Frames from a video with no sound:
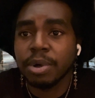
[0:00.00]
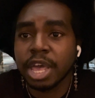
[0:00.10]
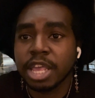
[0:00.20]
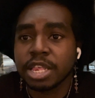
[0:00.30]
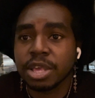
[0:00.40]

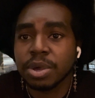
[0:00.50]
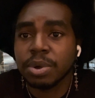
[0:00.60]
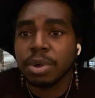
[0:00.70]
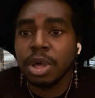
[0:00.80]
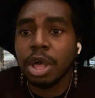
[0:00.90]
okay,
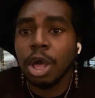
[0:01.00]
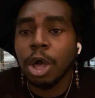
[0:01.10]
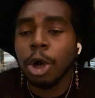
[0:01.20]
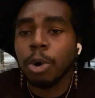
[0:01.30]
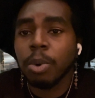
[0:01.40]
so
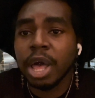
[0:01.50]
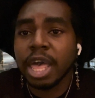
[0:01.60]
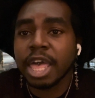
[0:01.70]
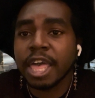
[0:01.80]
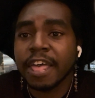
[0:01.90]

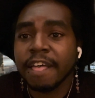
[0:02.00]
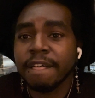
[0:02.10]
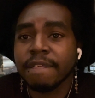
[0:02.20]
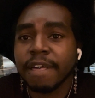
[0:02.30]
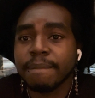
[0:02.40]
what
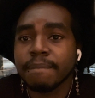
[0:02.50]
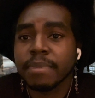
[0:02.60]
is like,